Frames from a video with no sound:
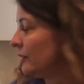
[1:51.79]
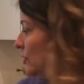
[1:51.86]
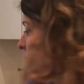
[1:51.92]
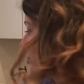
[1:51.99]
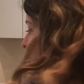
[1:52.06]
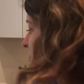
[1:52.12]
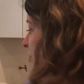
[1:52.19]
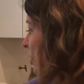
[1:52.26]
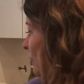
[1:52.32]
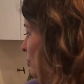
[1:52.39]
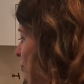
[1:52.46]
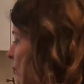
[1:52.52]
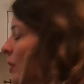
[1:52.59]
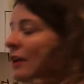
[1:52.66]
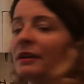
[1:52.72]
You just
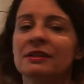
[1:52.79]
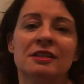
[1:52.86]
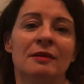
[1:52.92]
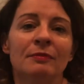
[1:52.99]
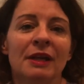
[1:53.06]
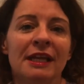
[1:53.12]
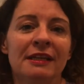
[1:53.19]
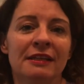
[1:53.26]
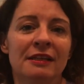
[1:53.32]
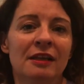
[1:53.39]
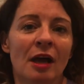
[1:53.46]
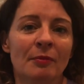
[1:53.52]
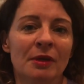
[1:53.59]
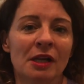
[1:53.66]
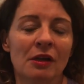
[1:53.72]
don't want some lady
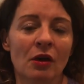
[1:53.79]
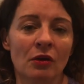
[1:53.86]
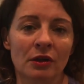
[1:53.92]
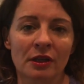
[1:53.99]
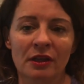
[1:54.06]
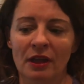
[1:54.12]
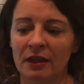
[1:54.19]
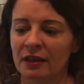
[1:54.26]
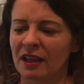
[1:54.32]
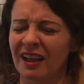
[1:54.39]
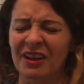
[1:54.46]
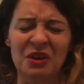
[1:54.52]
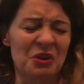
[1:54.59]
coming along and going,